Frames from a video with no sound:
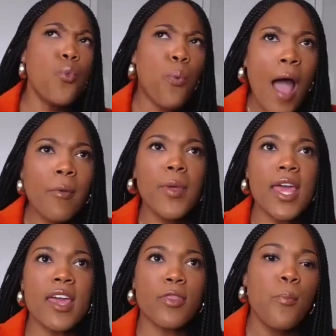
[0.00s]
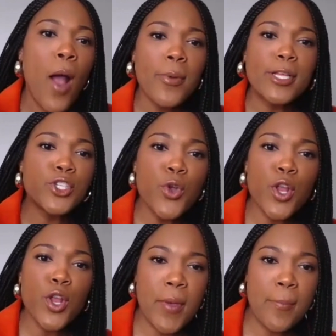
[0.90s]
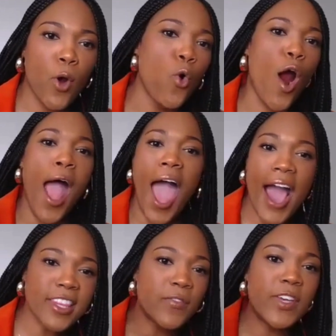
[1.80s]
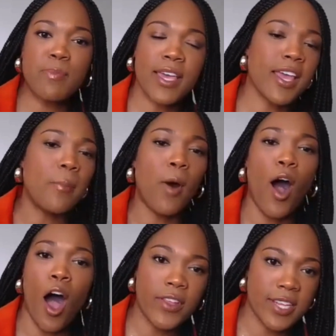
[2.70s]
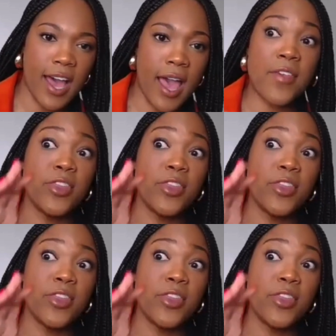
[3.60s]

There are probably 2 to 3 people who are actively speaking up all the time,